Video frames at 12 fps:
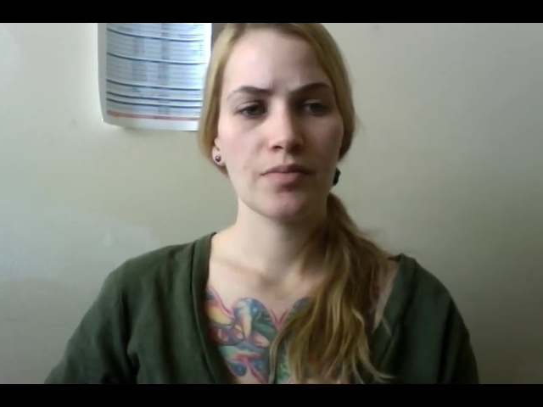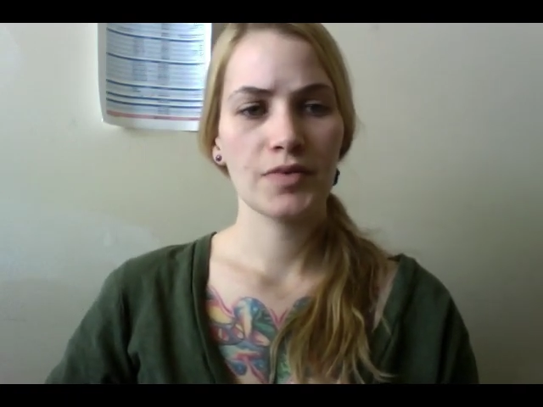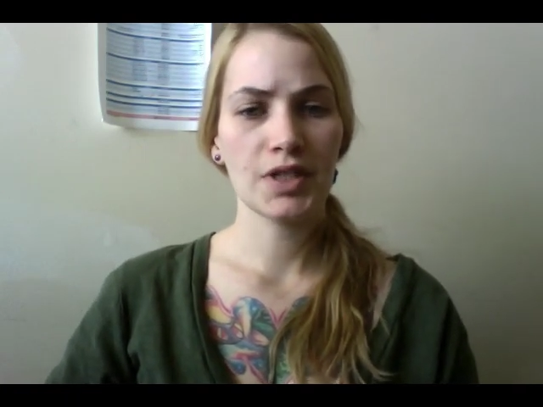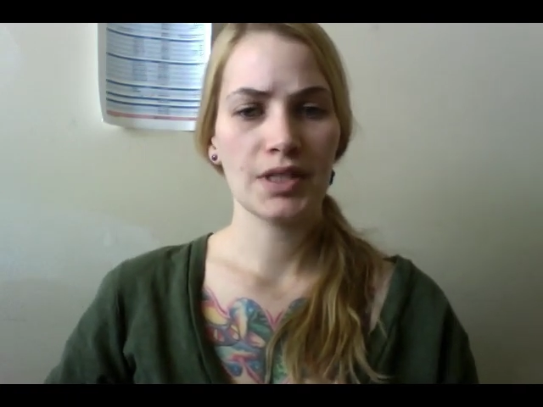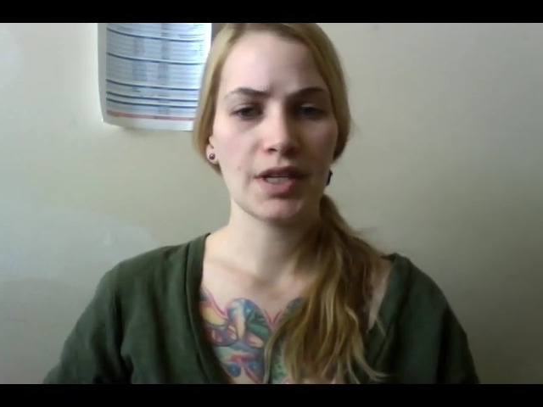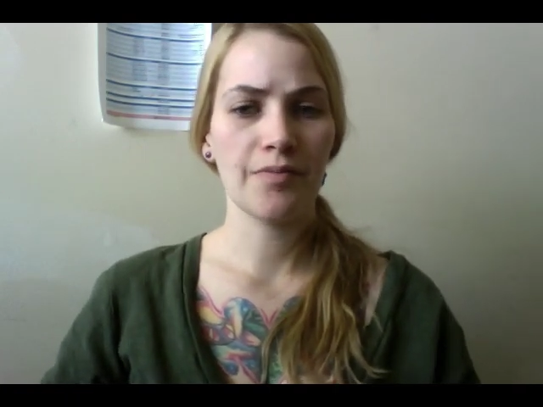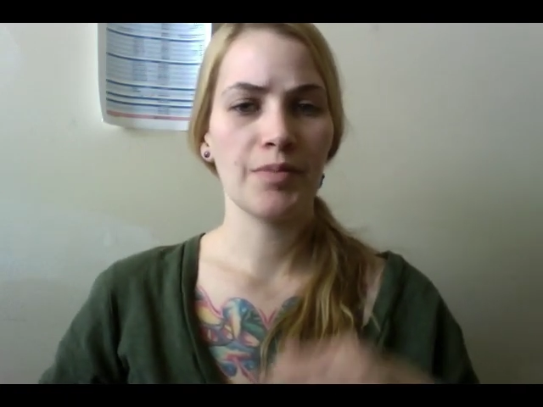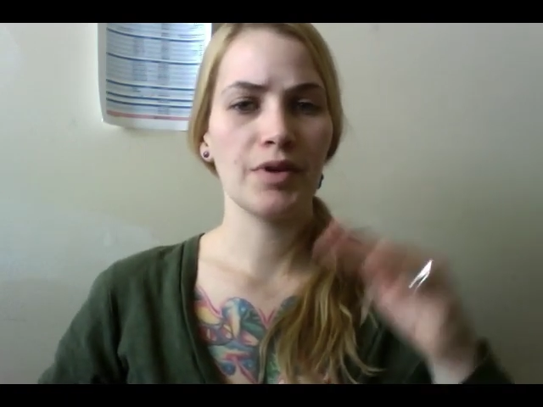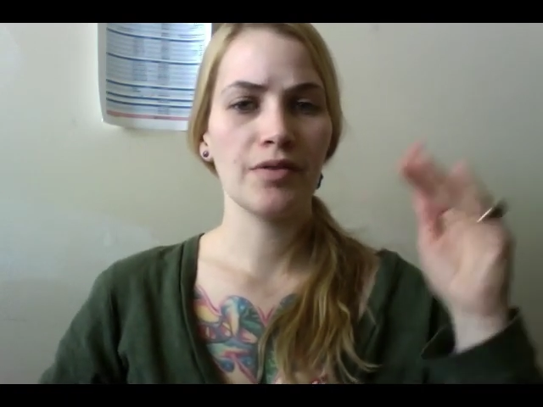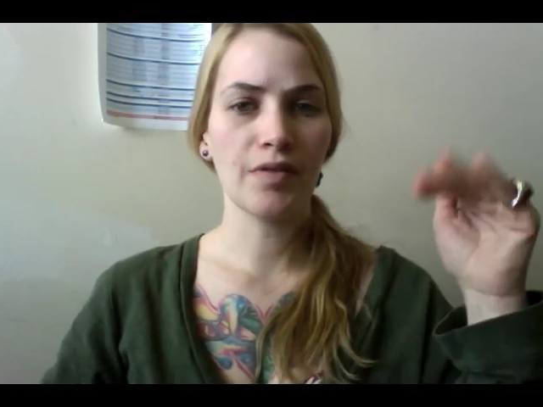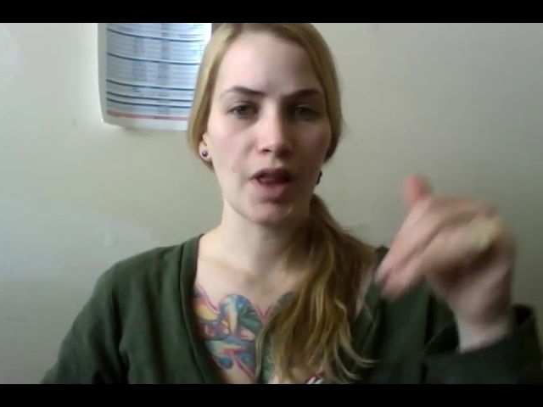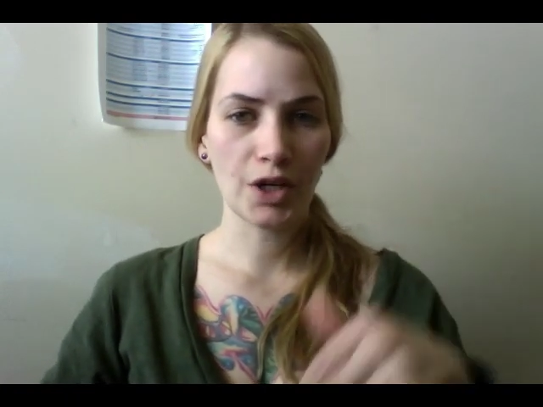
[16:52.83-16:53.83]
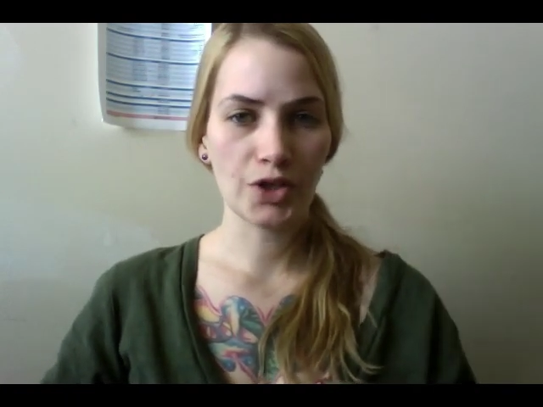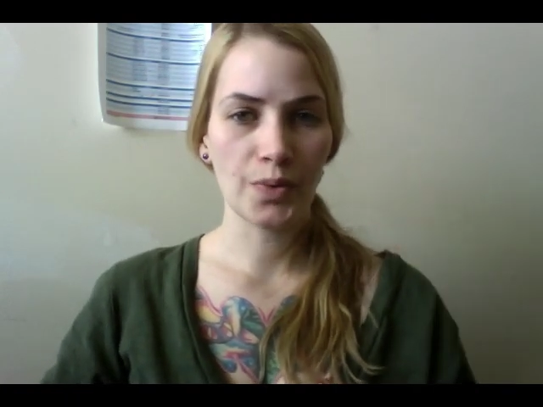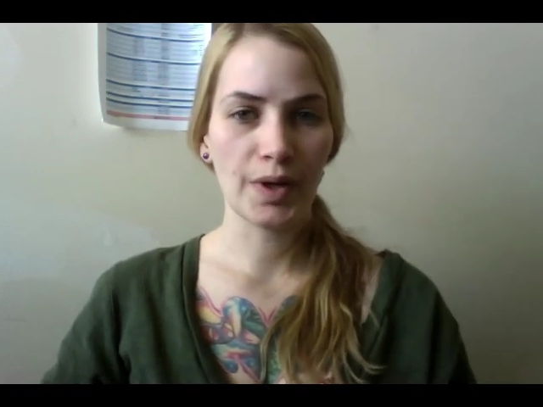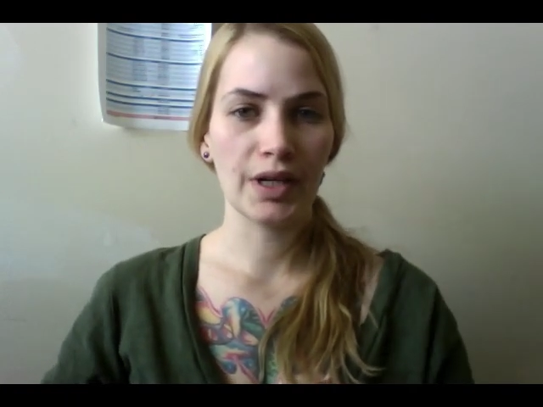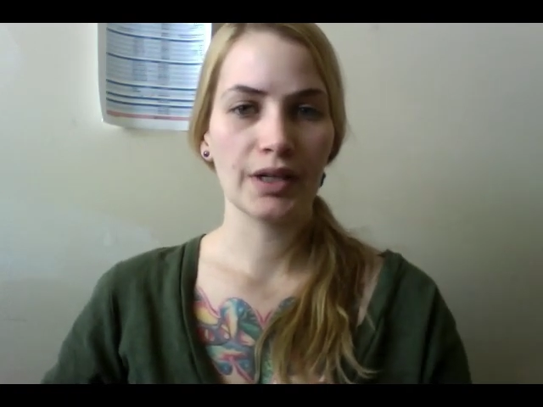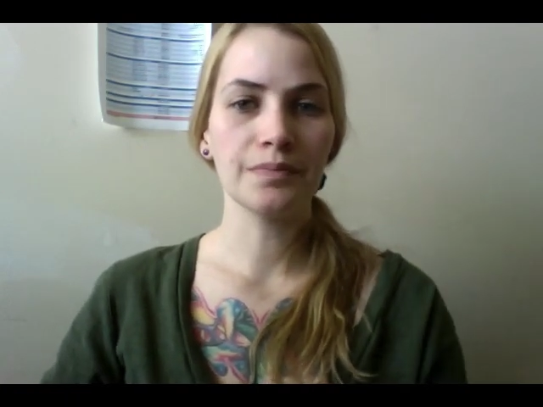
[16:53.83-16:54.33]
since I've been
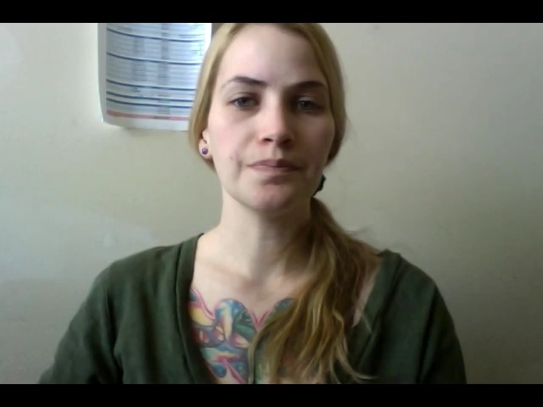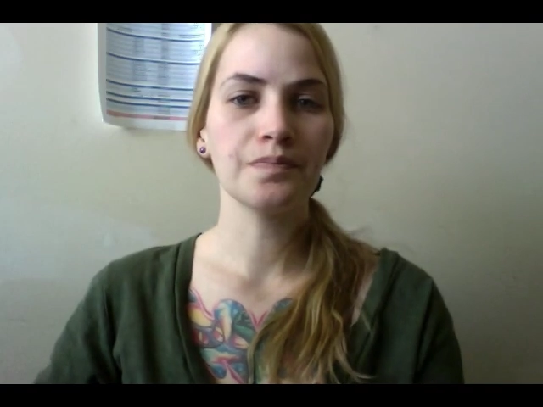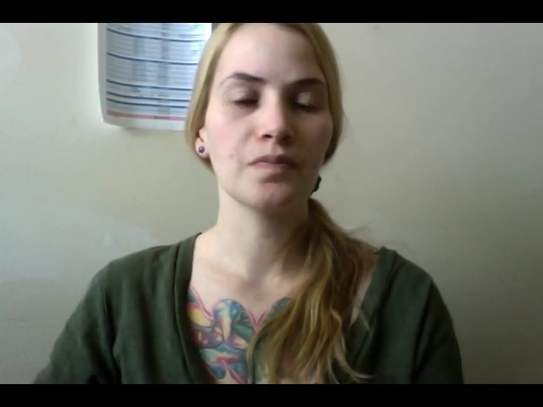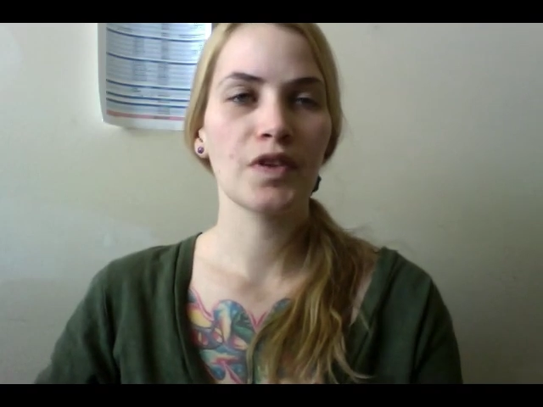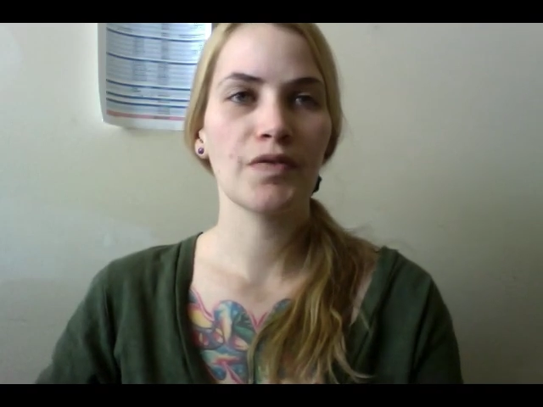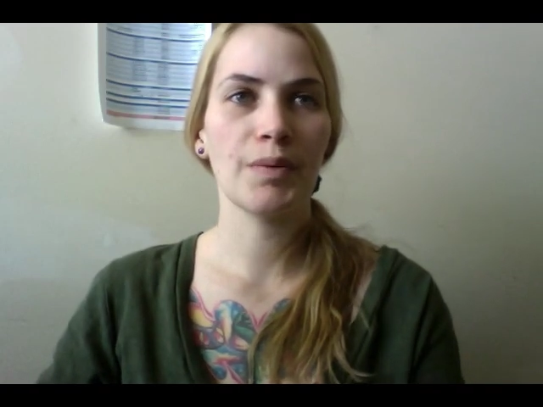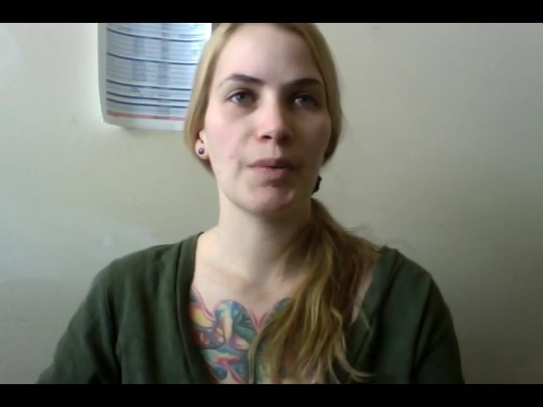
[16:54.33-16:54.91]
fluctuating, if I'm